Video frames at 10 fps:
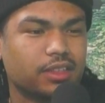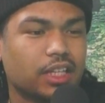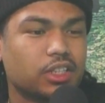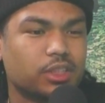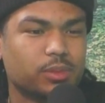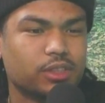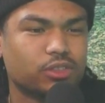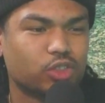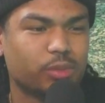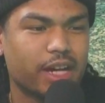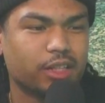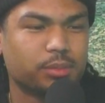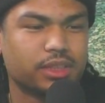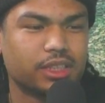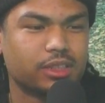It could be Trillmatic,
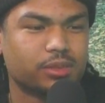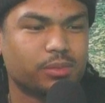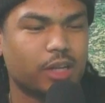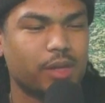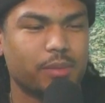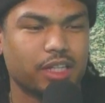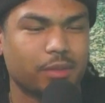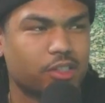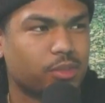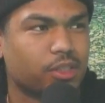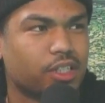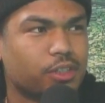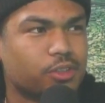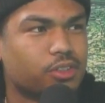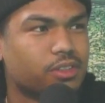but I'll probably name it something
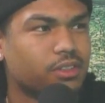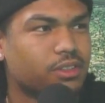else.